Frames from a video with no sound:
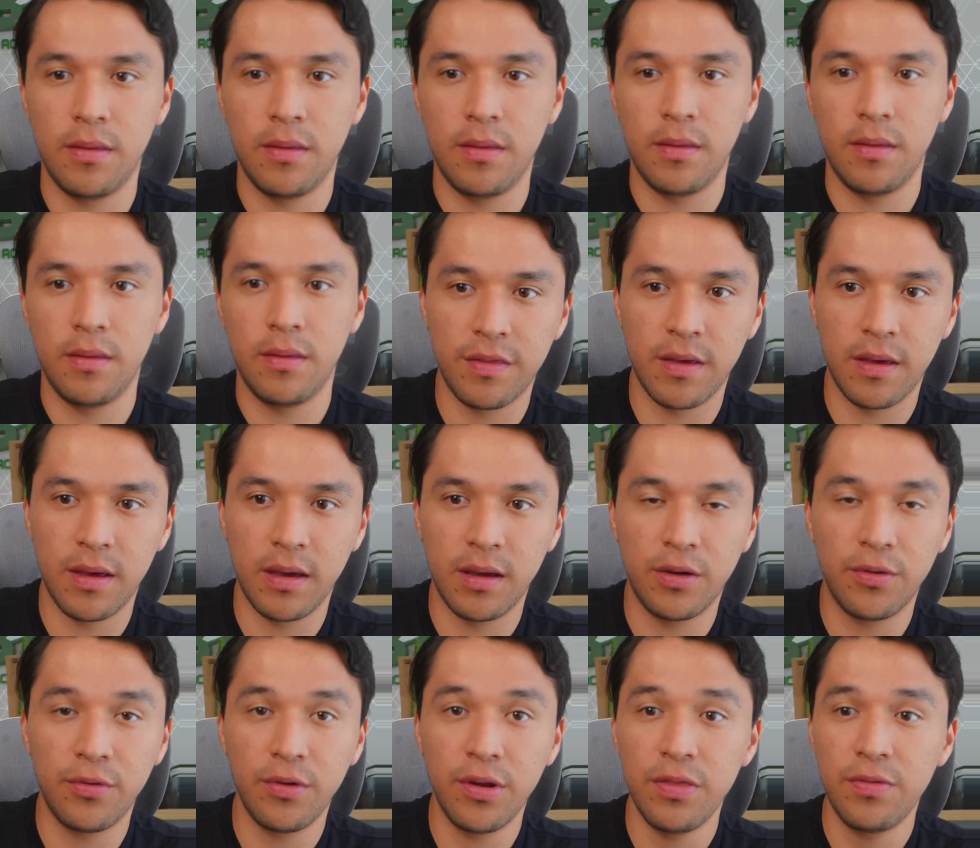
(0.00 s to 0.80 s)

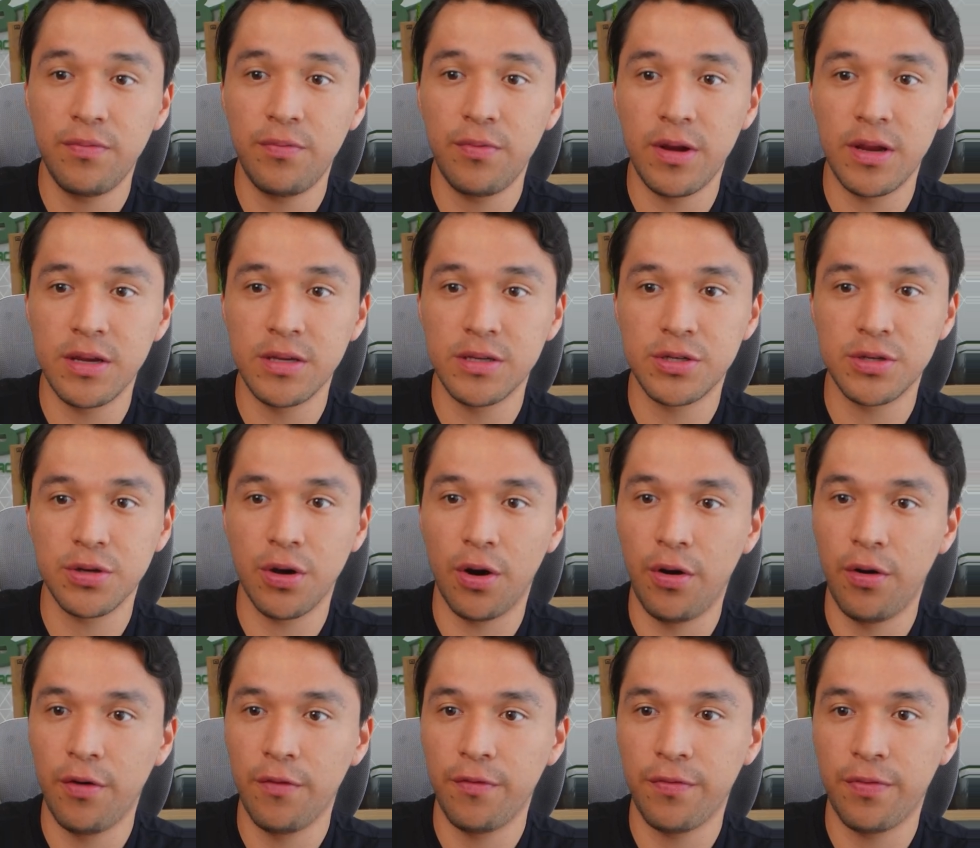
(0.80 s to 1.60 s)
The grid range
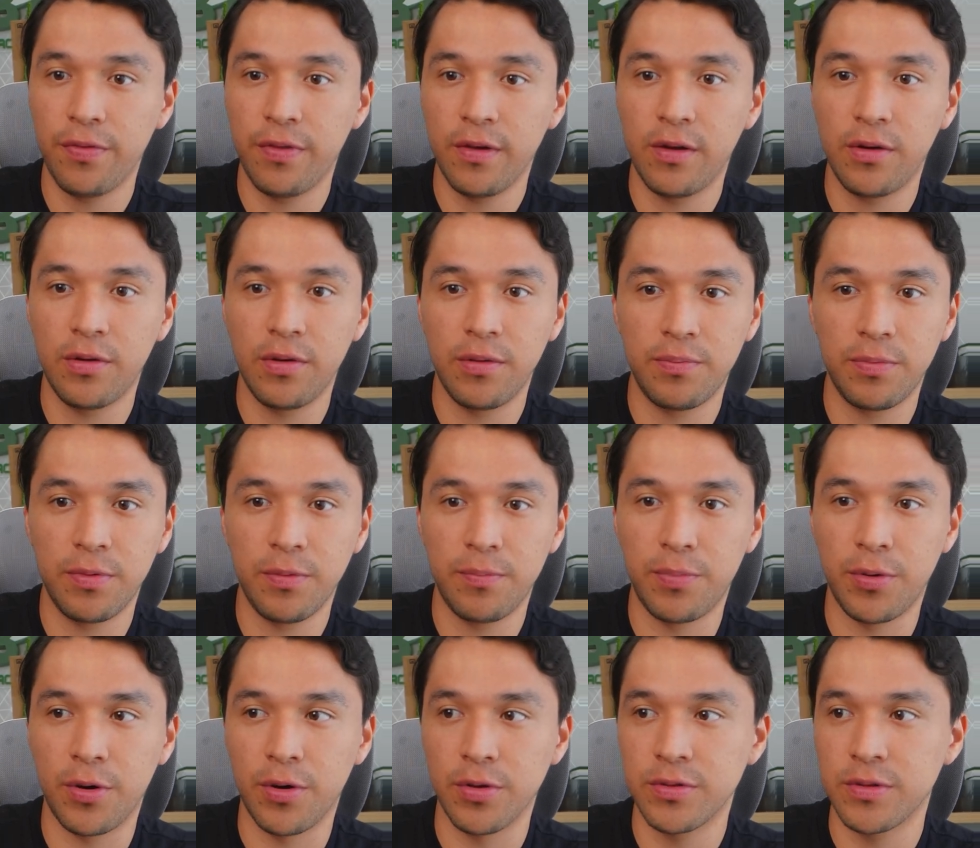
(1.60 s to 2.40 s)
of the crypto
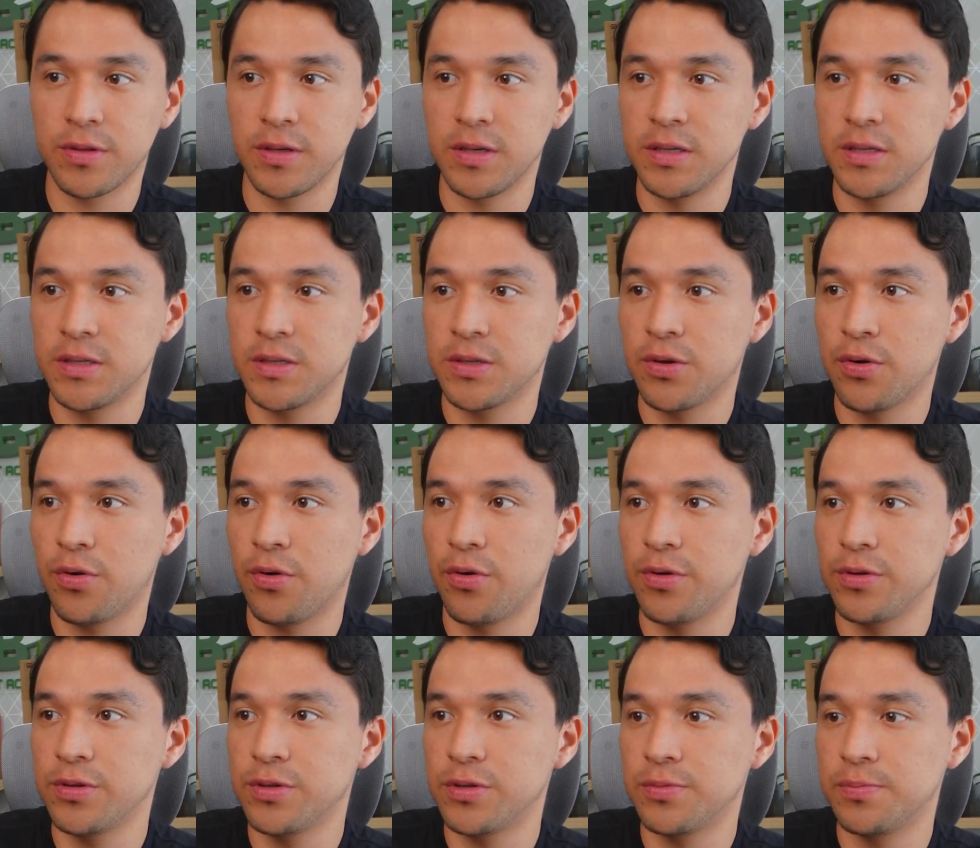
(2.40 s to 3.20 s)
bot is
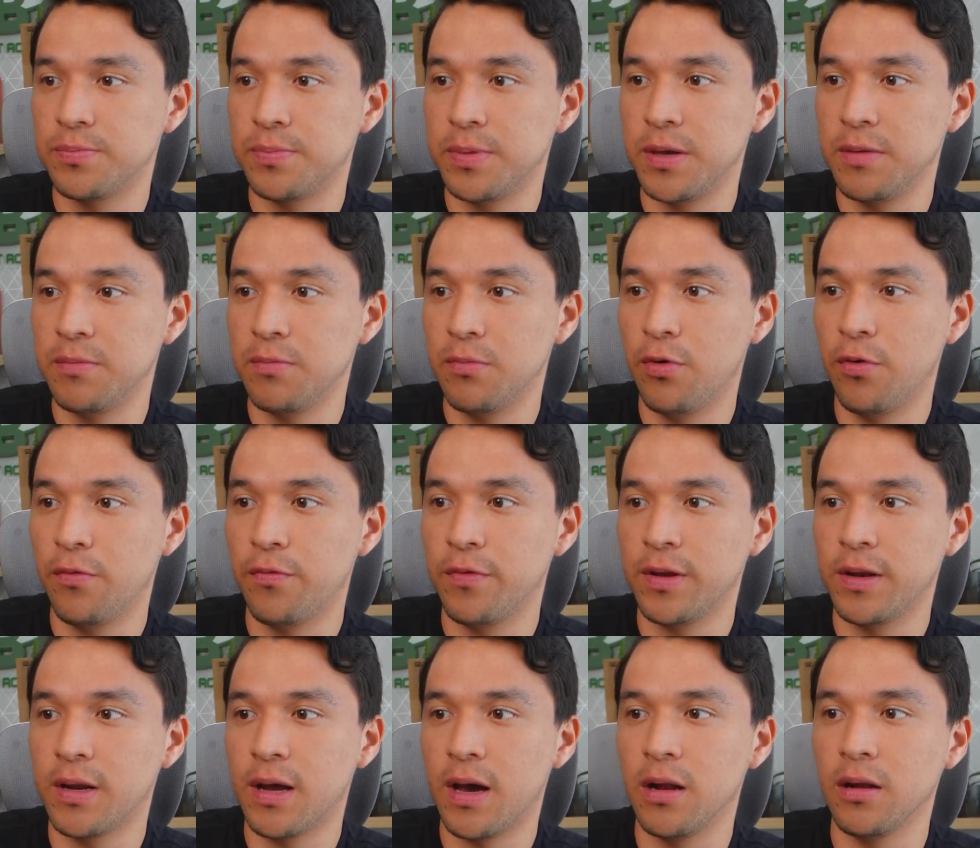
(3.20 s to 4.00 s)
going to be
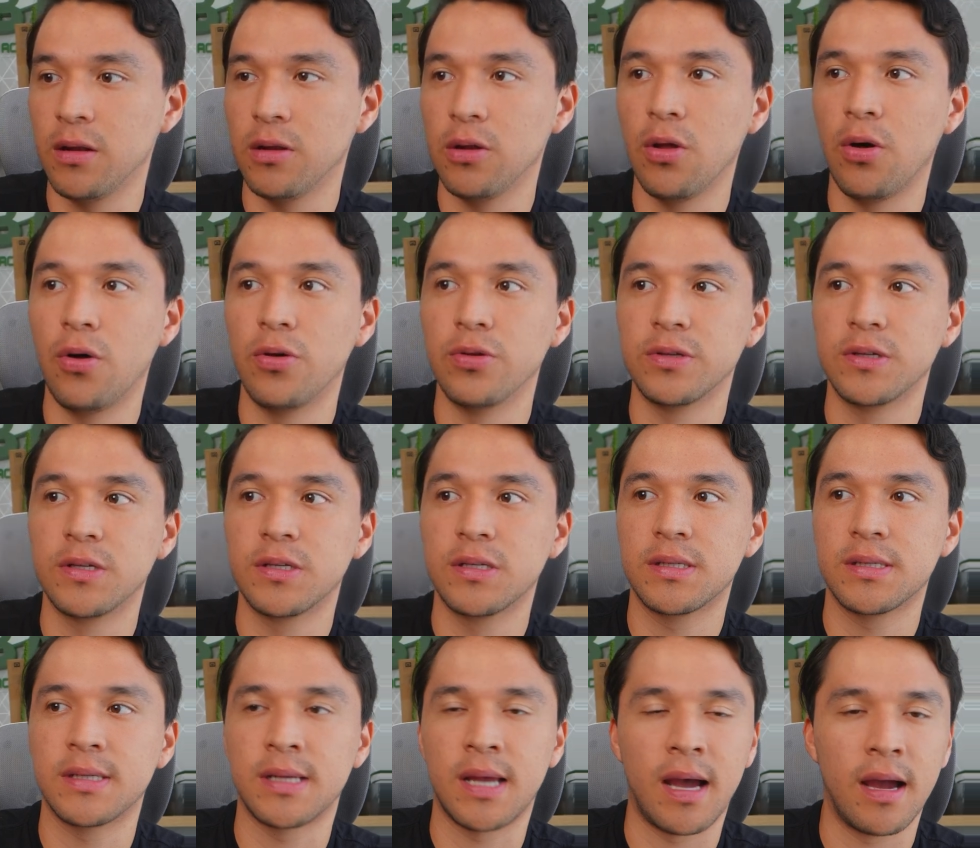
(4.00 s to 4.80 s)
moving
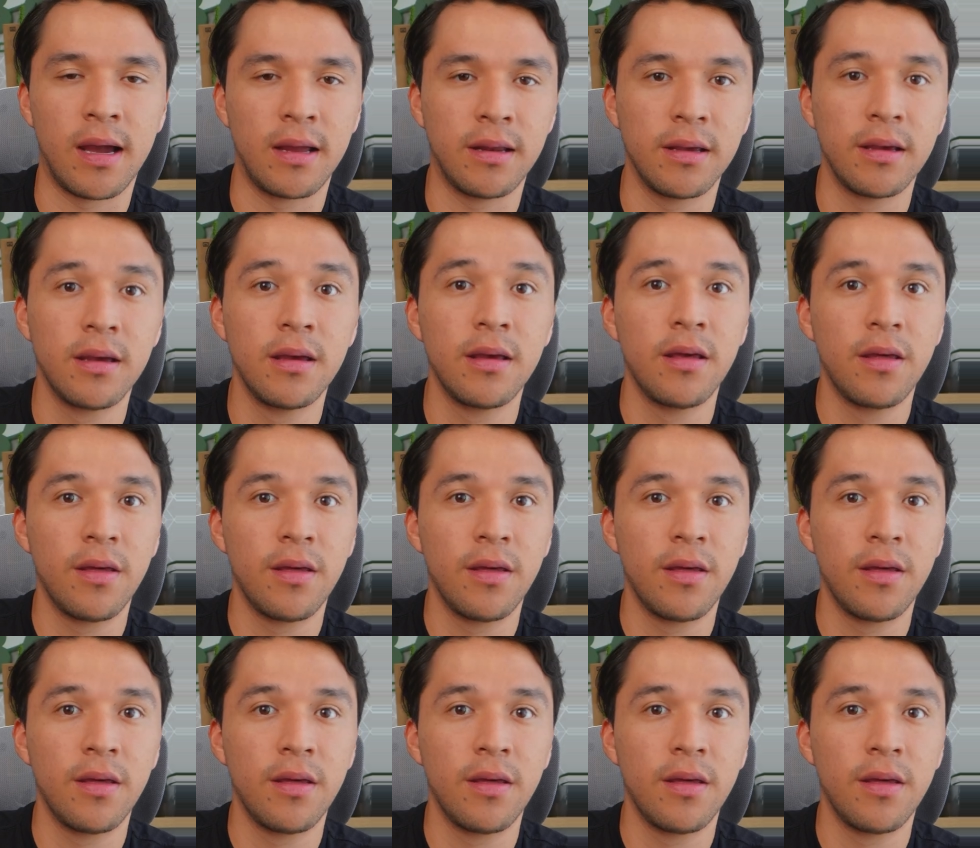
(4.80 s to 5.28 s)
alongside